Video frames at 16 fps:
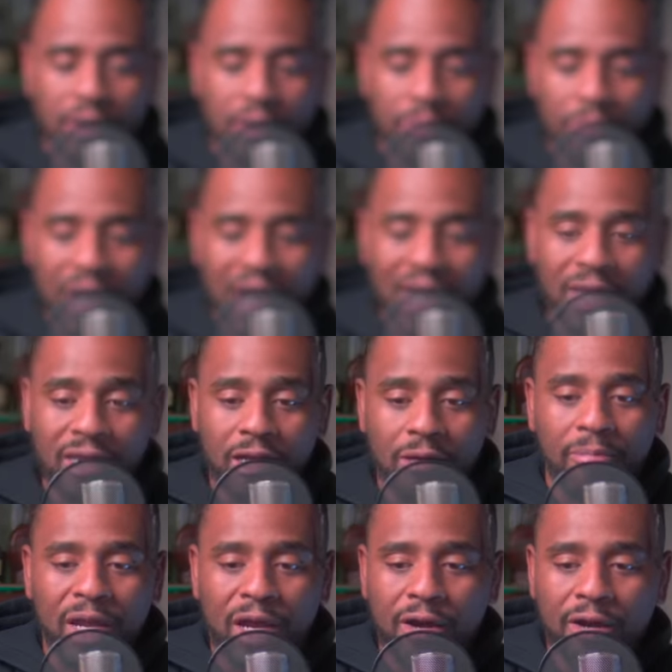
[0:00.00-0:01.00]
made in
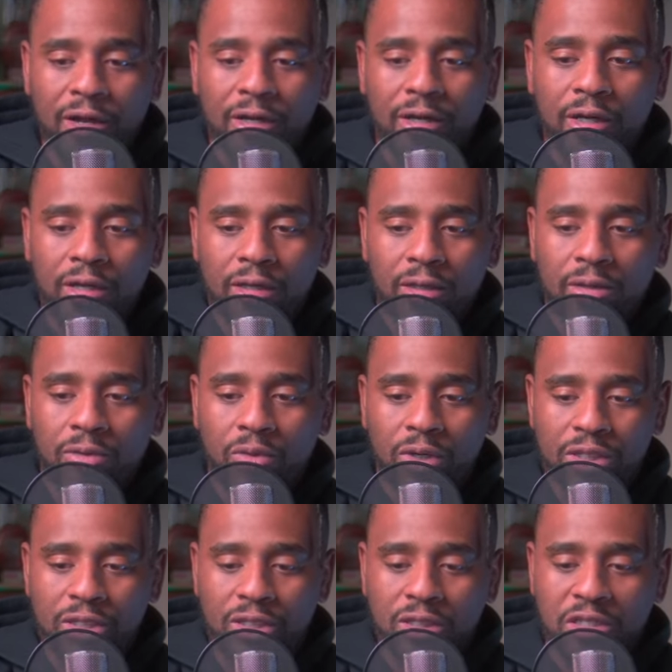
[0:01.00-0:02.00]
America,
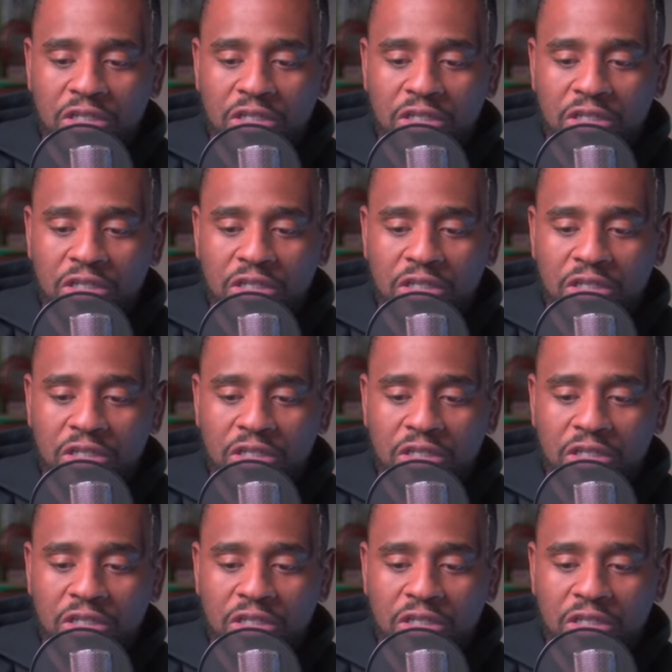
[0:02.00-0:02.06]
which is